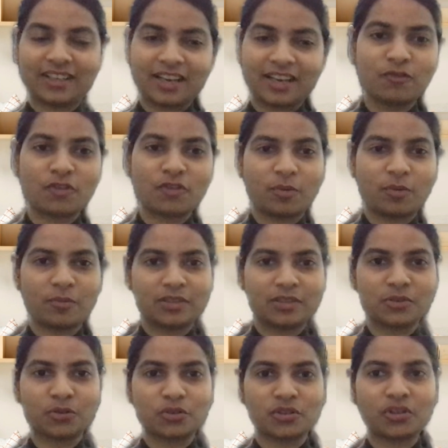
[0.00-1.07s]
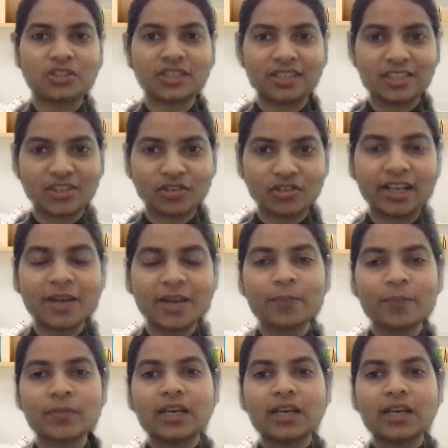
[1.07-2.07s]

come from a sociological training.